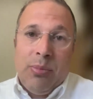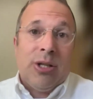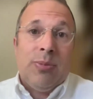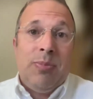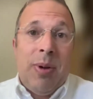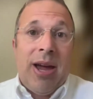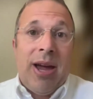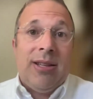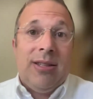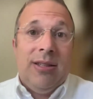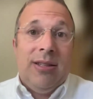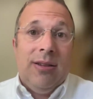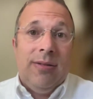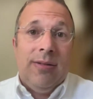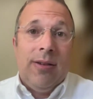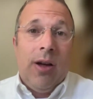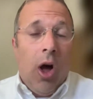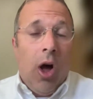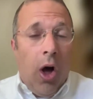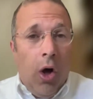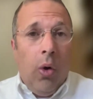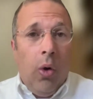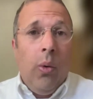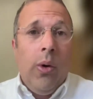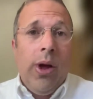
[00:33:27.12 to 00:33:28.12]
perspective.
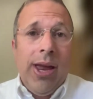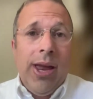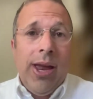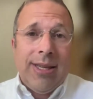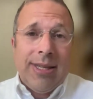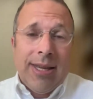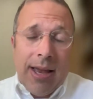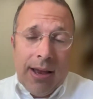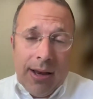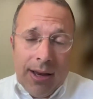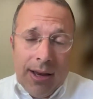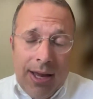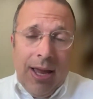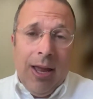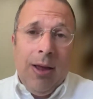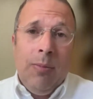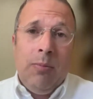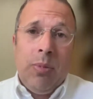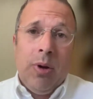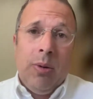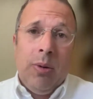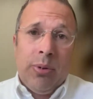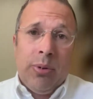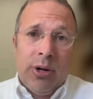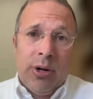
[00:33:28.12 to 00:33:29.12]
Always
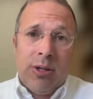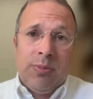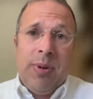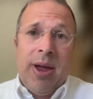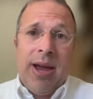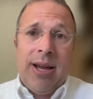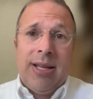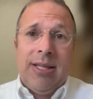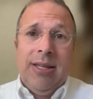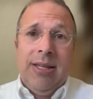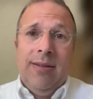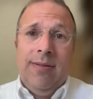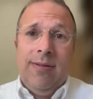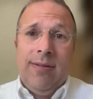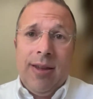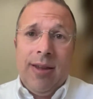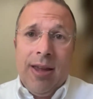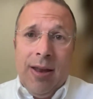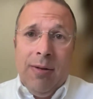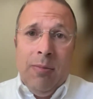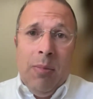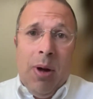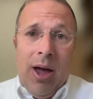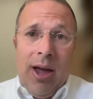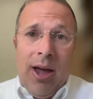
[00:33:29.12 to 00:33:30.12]
keep perspective
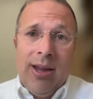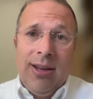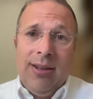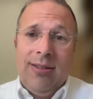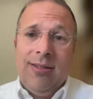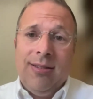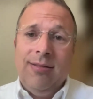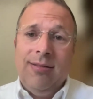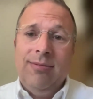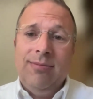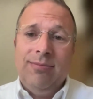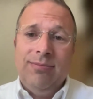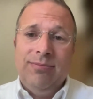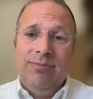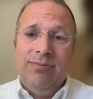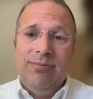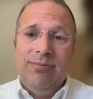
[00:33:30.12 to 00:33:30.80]
in mind.